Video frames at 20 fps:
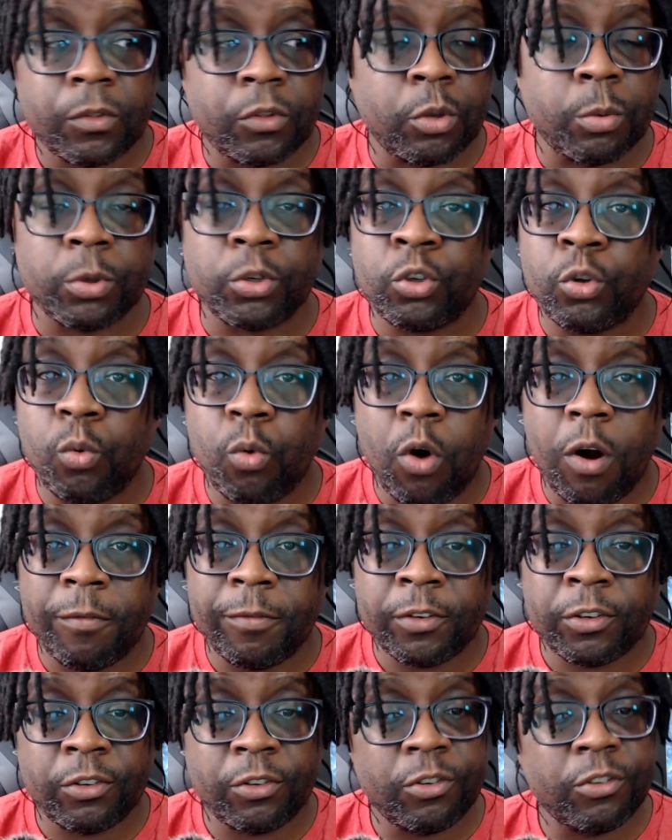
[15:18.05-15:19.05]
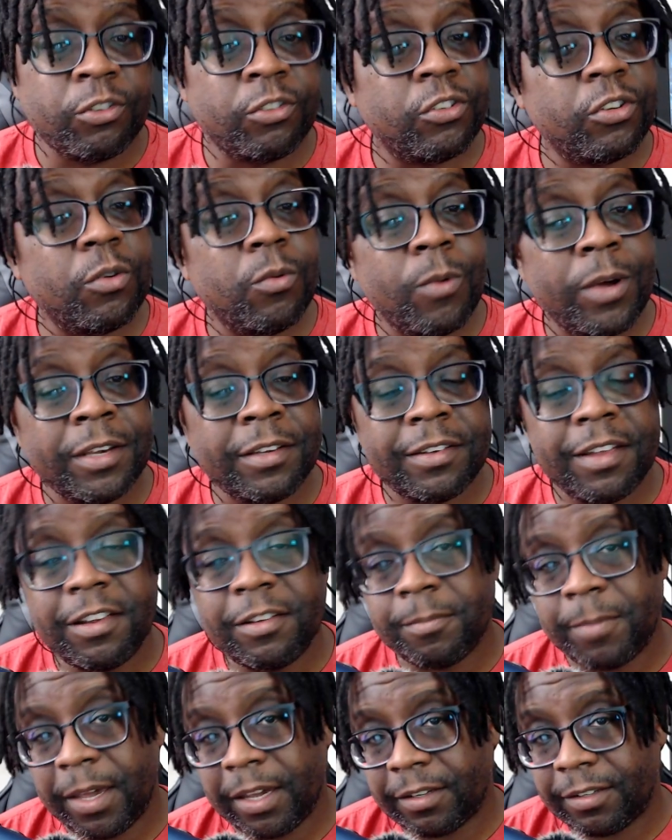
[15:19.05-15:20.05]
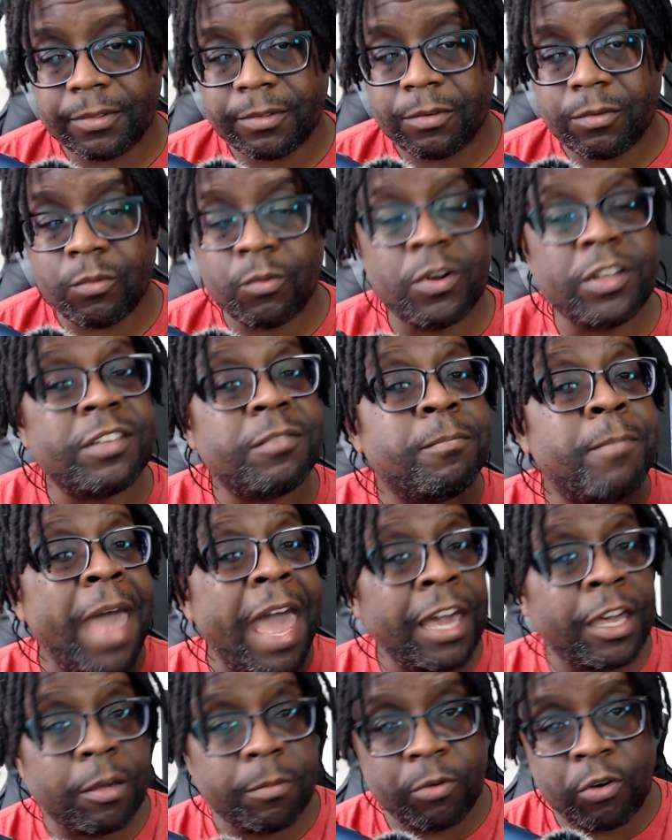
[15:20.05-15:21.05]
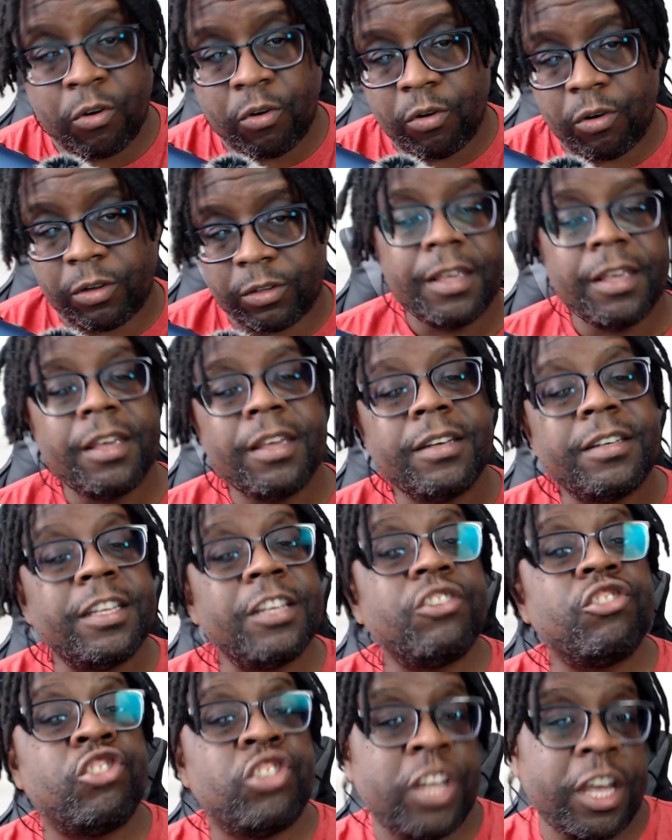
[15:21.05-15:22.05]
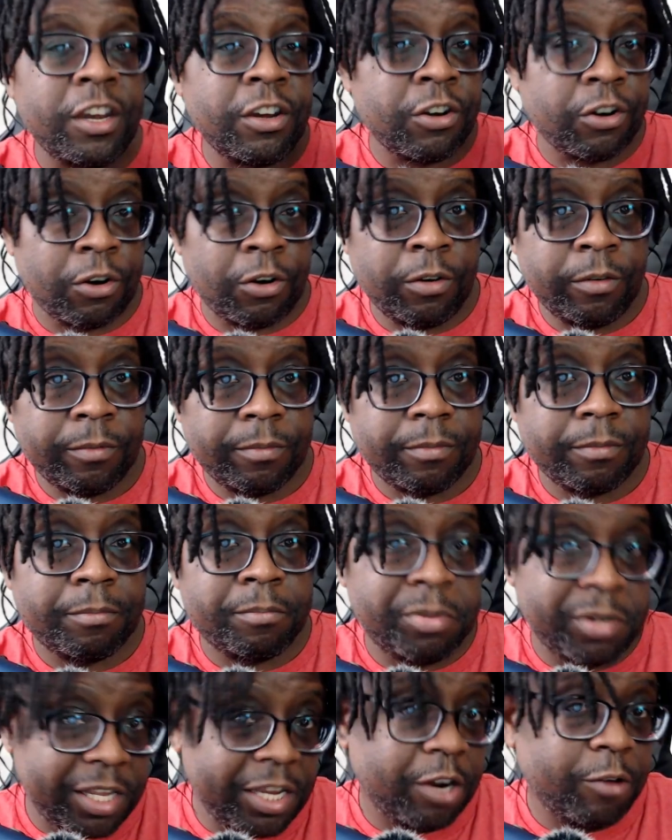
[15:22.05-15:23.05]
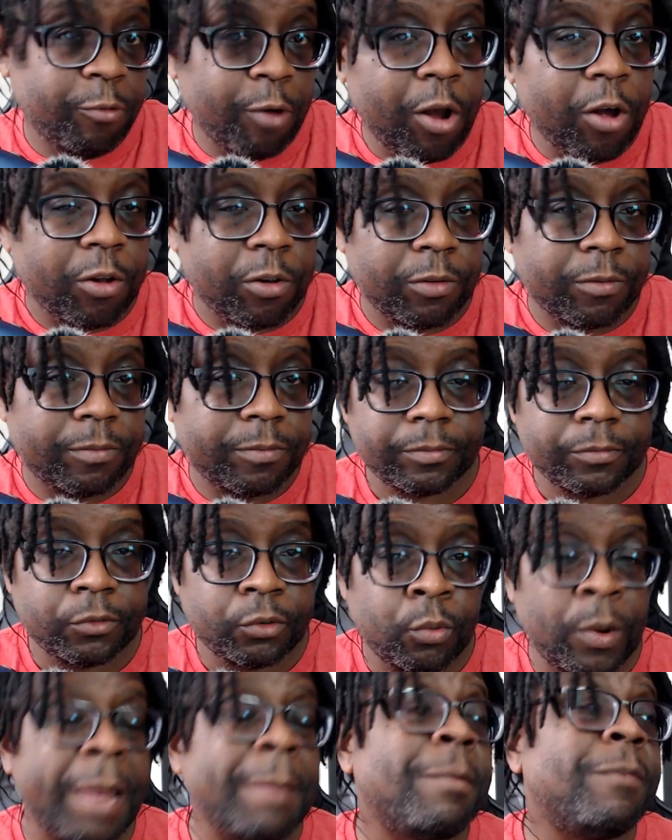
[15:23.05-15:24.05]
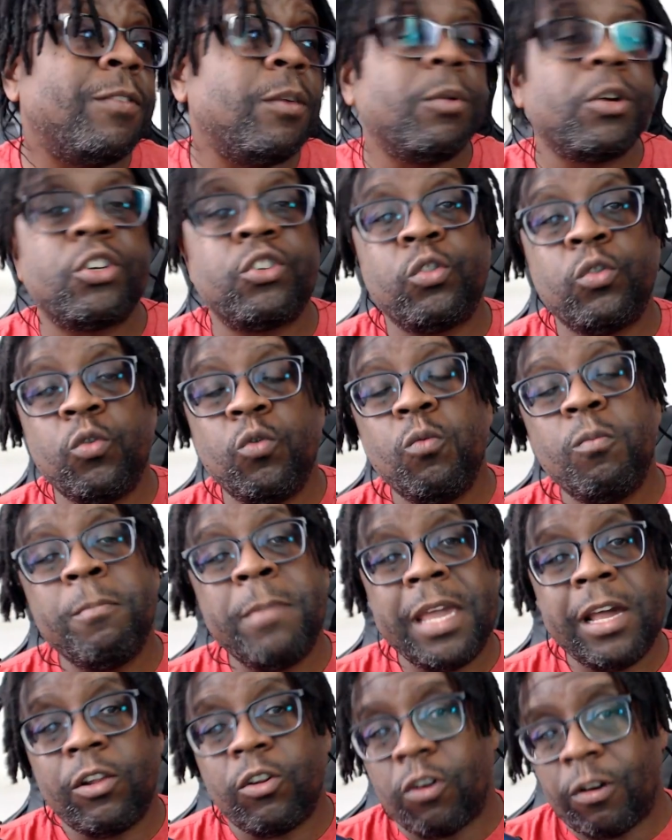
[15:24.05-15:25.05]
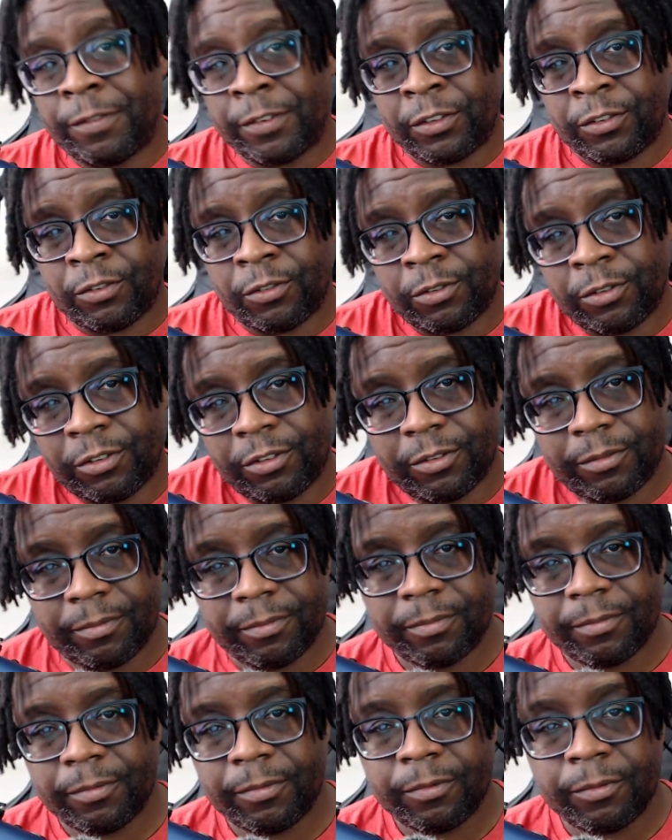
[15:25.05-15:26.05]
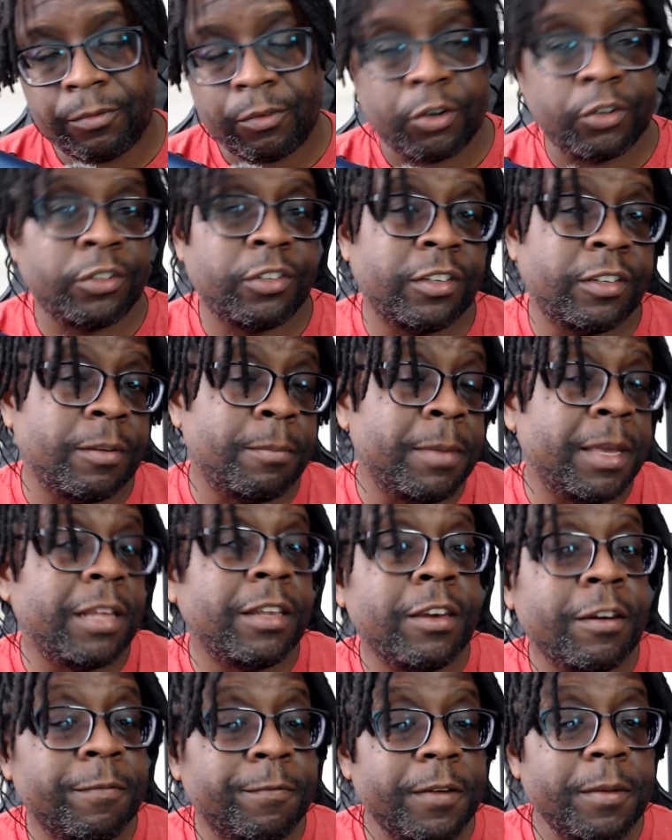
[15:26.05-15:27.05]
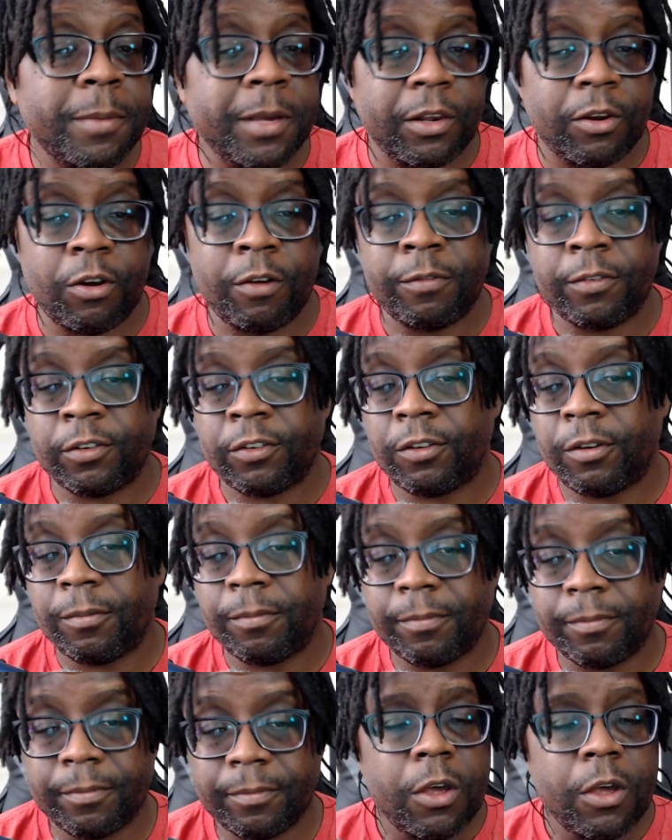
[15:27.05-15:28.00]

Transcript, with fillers: There were two officers to one suspect. Was backup call? Did gender play a role? What happened if there were two male officers versus a male and a female officer?